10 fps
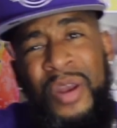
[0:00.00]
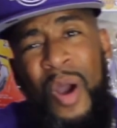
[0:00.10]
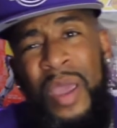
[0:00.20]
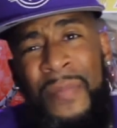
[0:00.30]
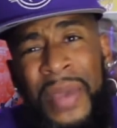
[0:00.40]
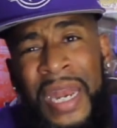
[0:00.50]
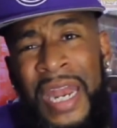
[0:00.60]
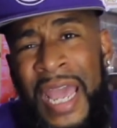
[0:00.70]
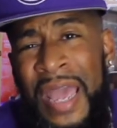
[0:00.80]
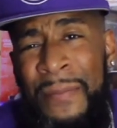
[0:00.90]
know he been in
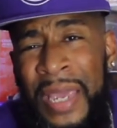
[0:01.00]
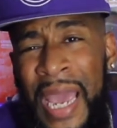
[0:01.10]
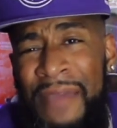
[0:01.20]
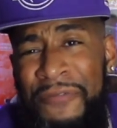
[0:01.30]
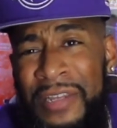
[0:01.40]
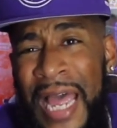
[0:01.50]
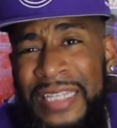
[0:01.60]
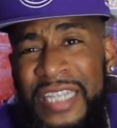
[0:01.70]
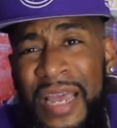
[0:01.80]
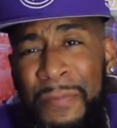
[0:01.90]
the NBA for like
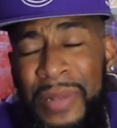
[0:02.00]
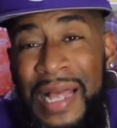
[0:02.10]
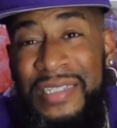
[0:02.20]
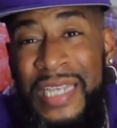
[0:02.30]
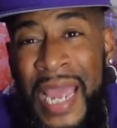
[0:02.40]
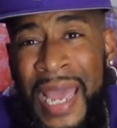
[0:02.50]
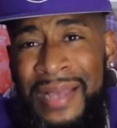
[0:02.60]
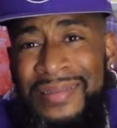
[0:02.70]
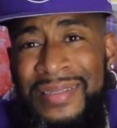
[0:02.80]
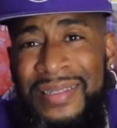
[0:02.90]
10 plus
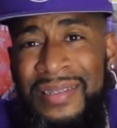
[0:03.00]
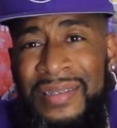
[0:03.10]
years.